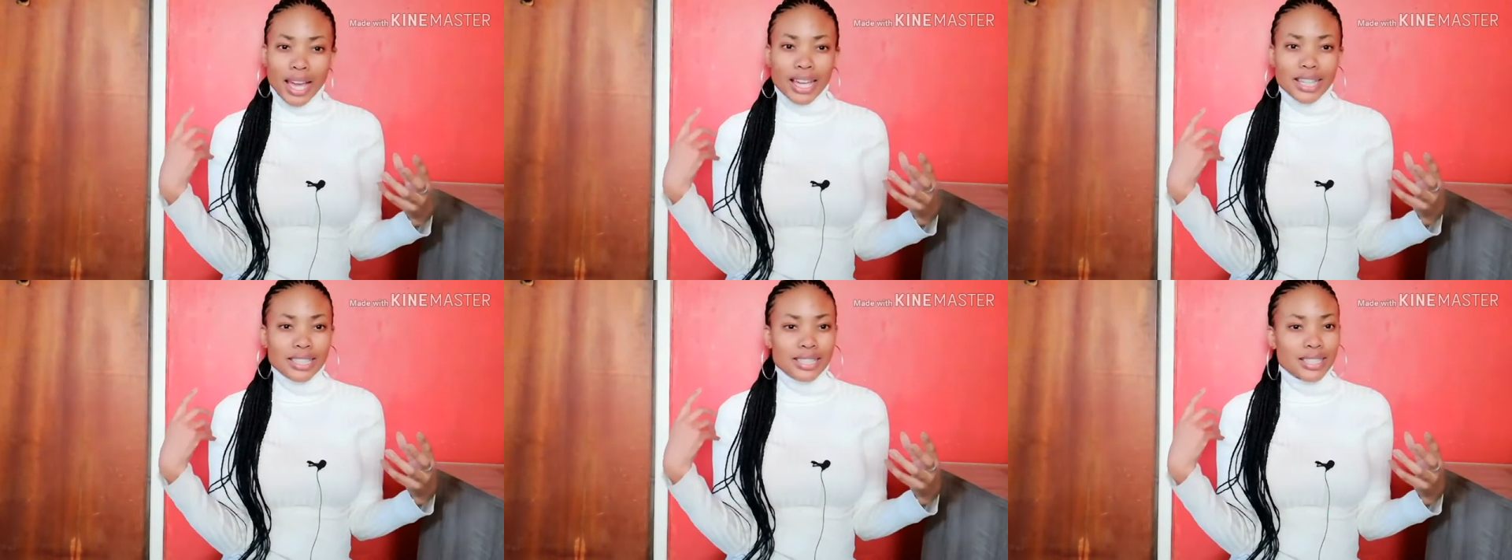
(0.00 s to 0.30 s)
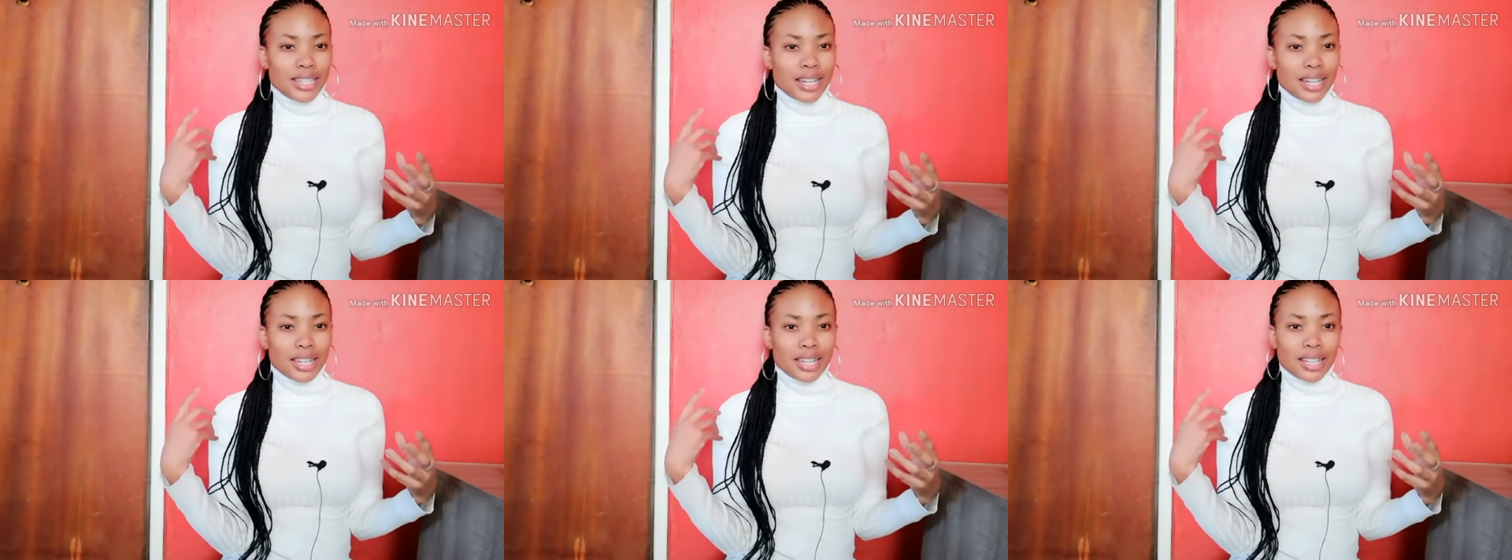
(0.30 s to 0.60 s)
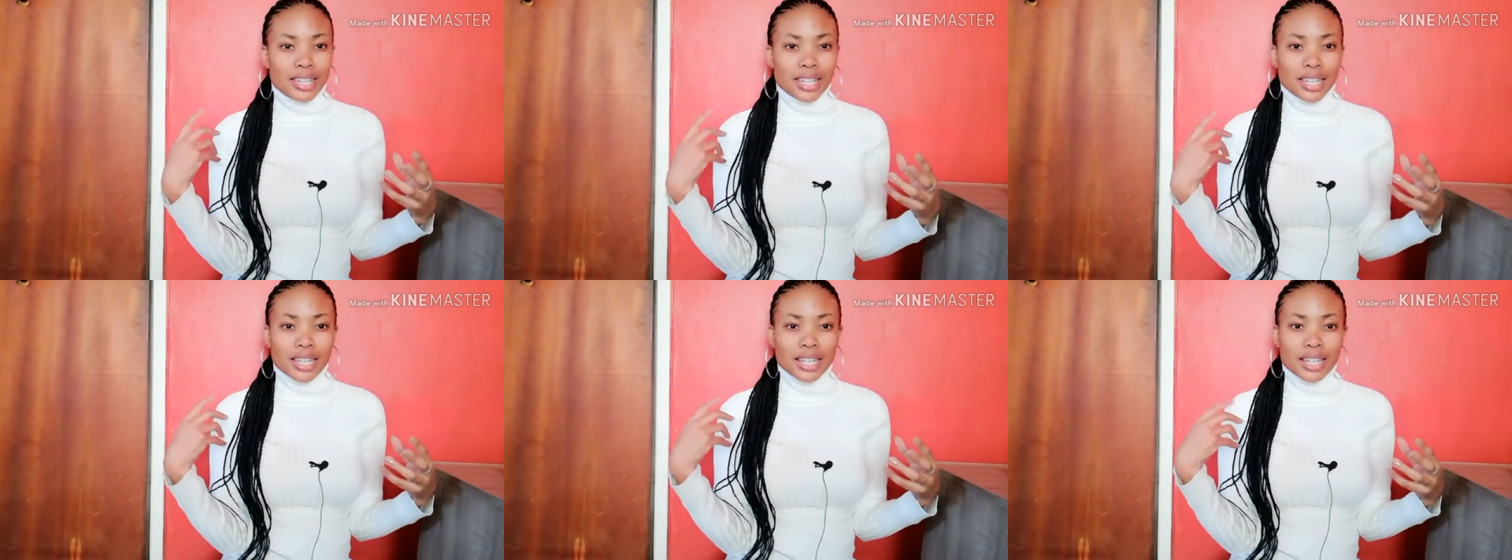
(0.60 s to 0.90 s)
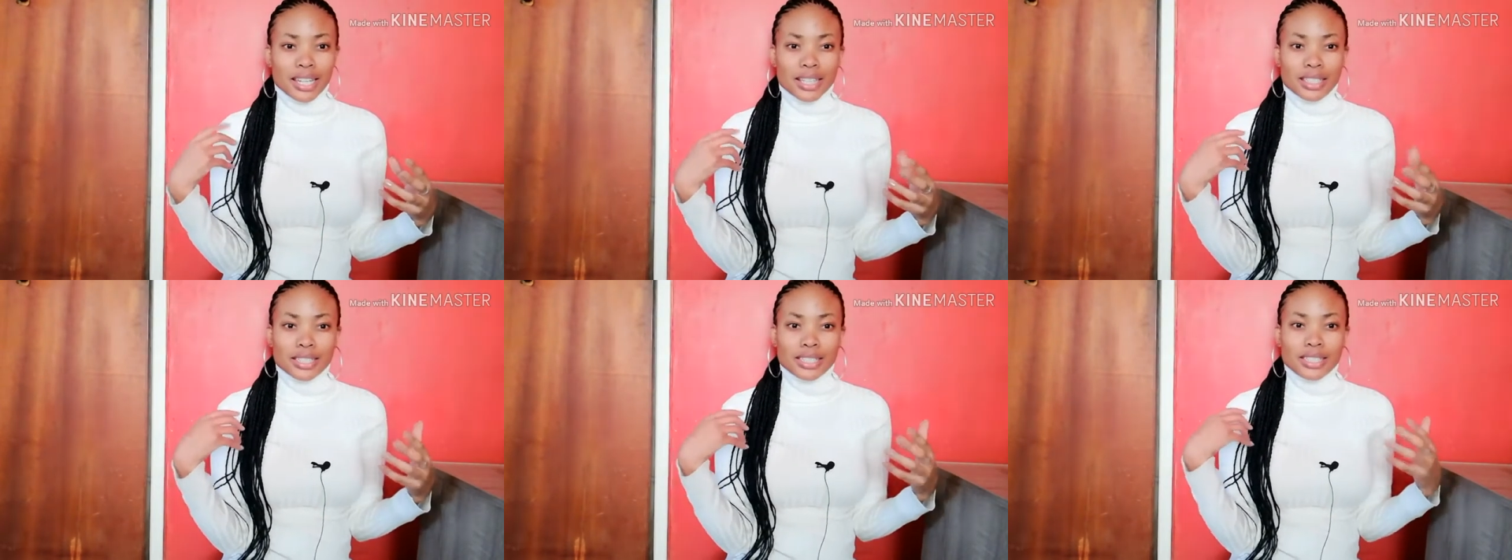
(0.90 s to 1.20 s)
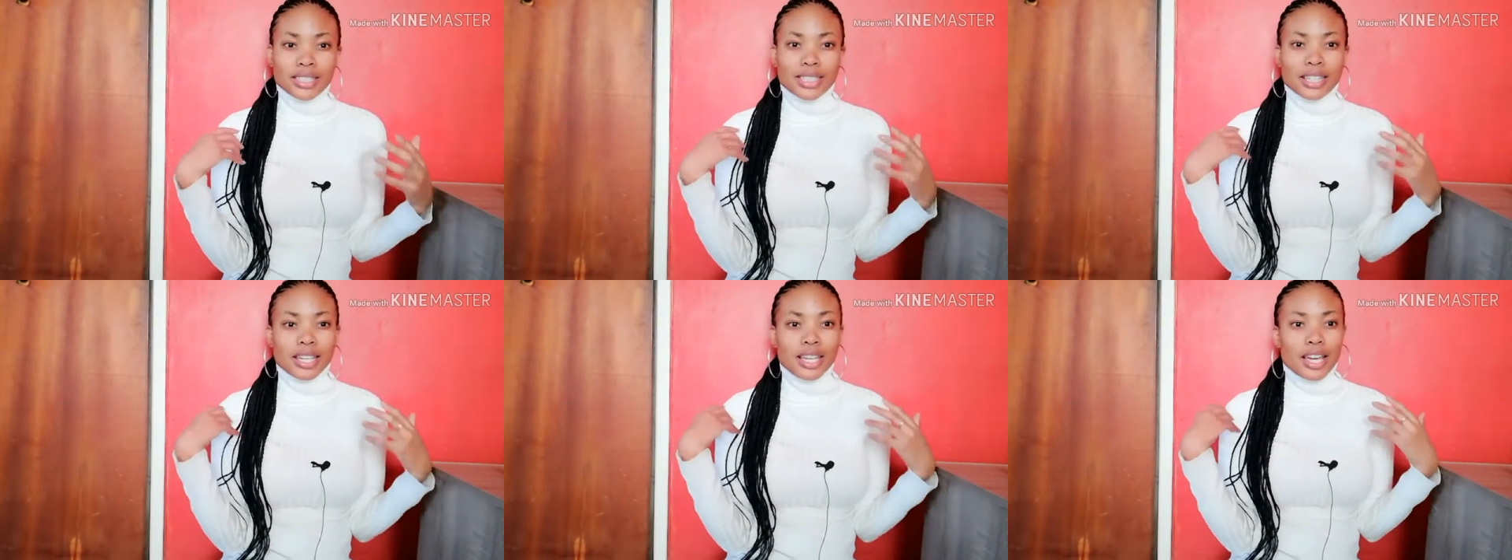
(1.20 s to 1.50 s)
I started
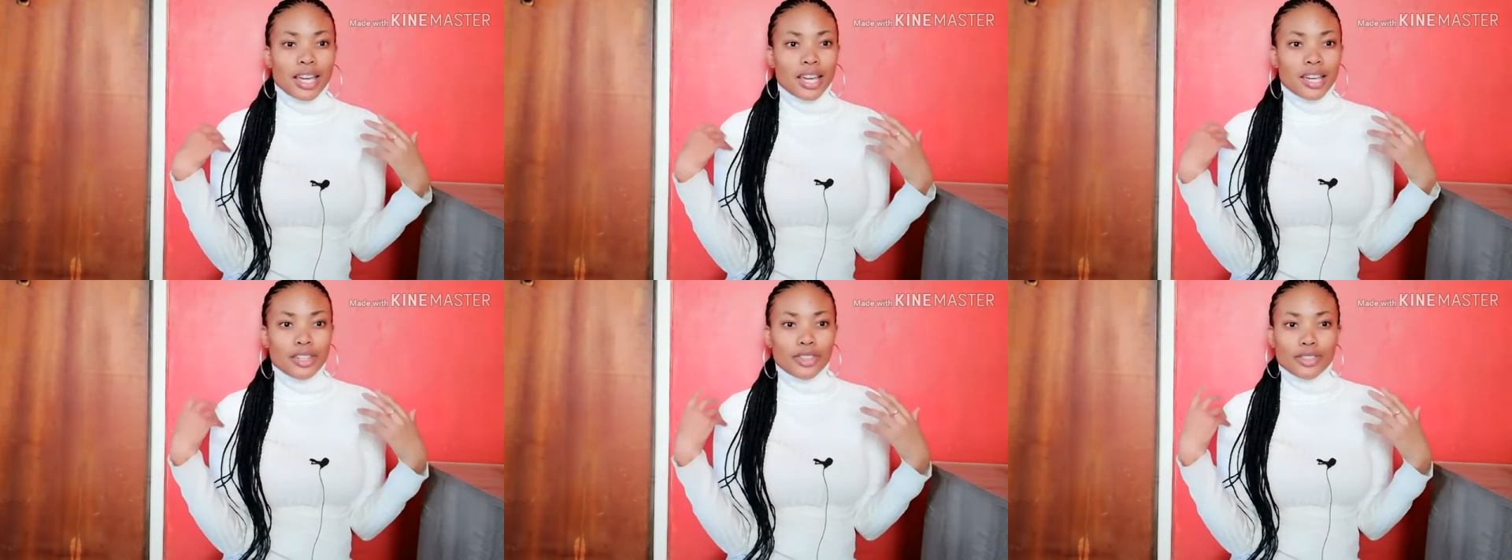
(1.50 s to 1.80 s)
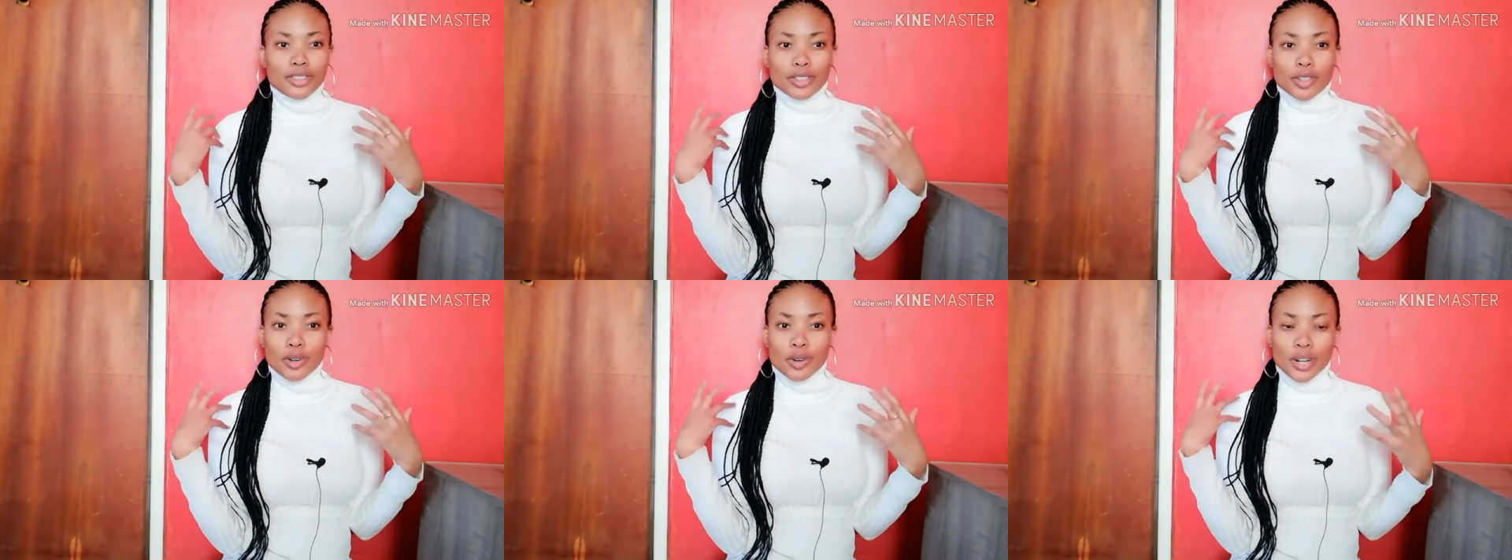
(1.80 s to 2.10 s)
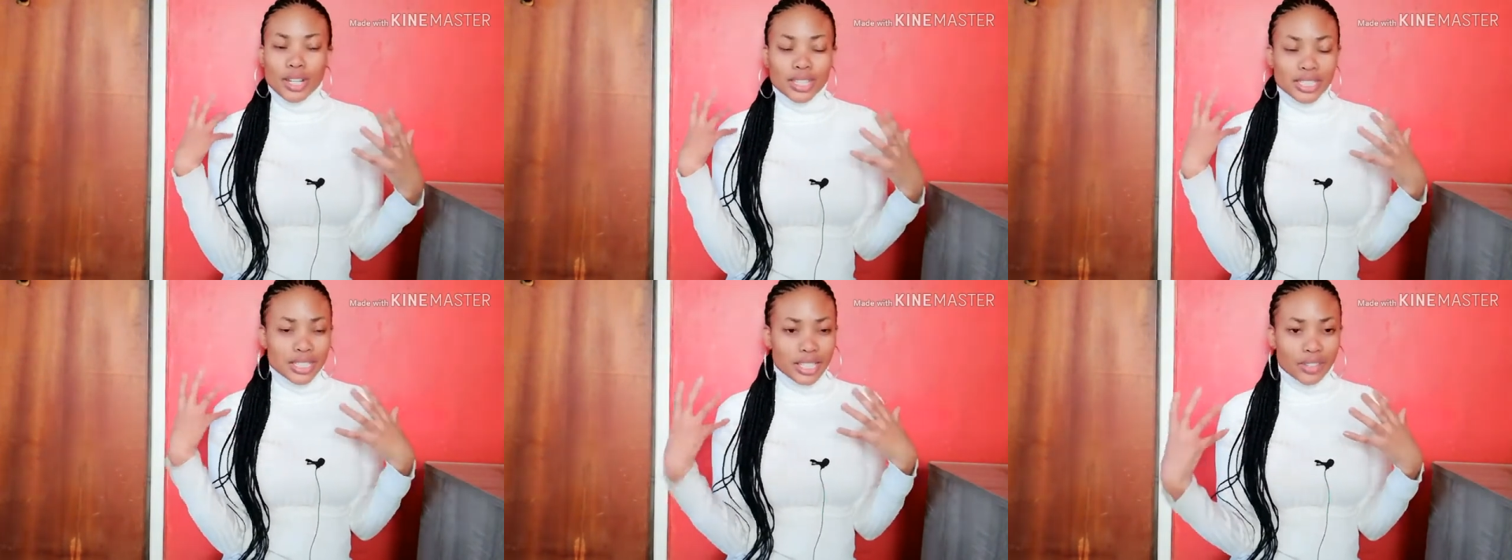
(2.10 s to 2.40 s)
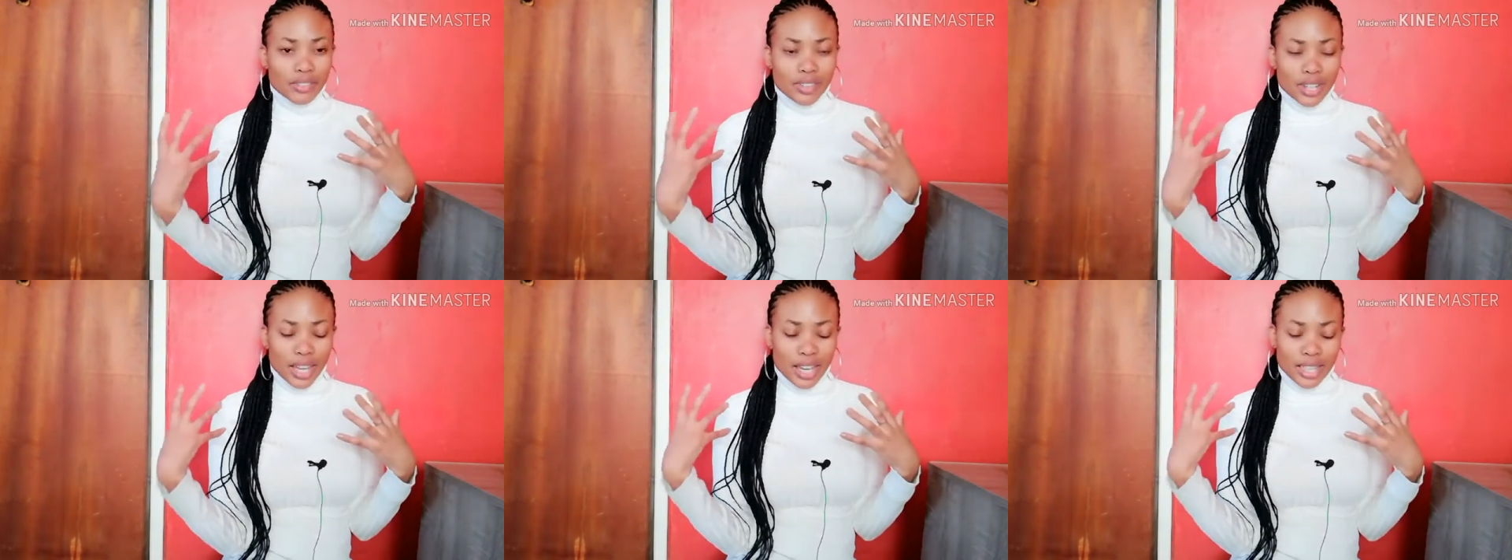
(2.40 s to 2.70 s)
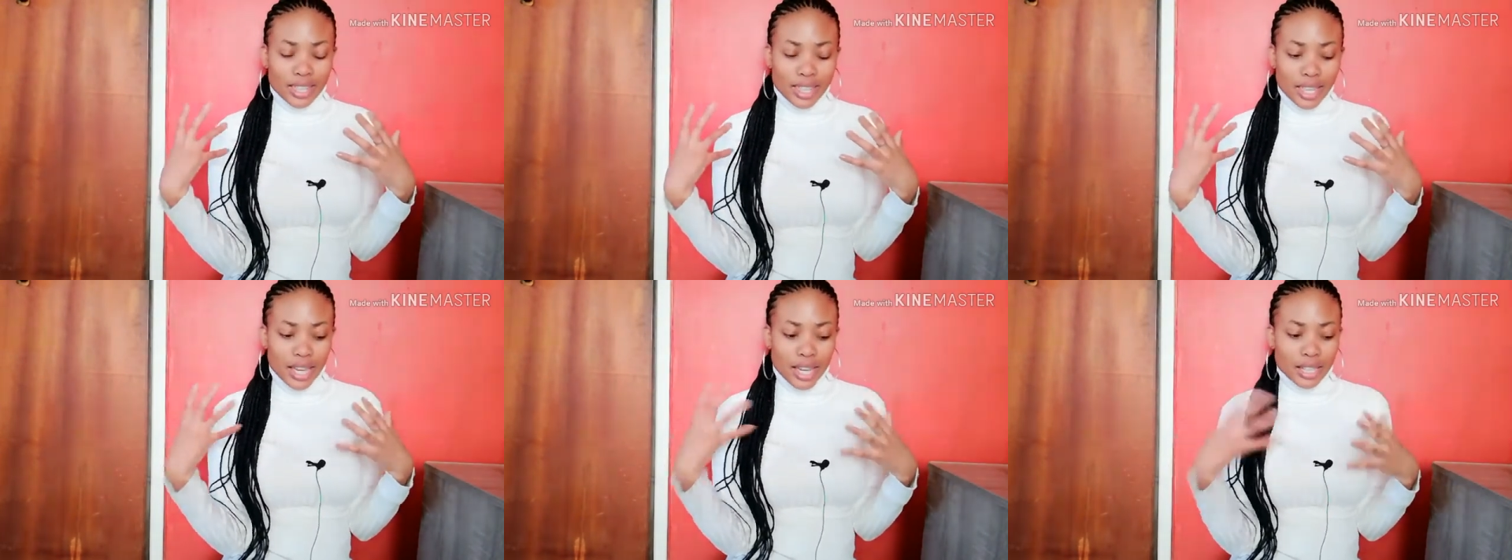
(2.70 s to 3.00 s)
it, you know, and stuff
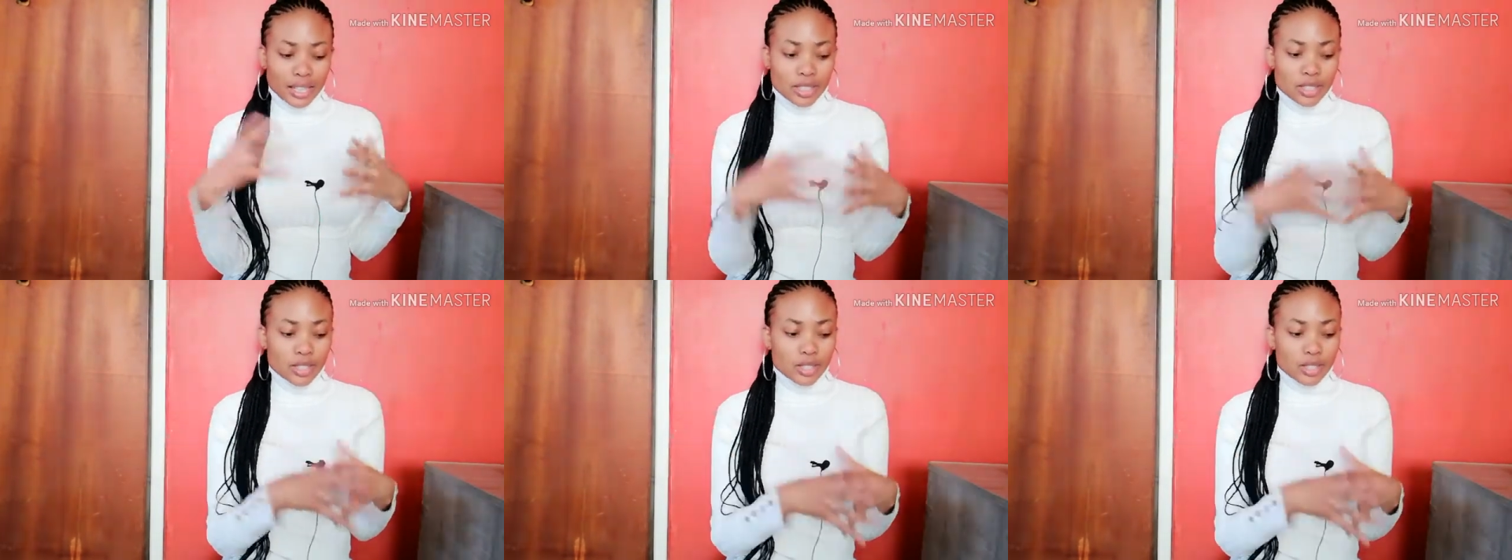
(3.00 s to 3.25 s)
like that.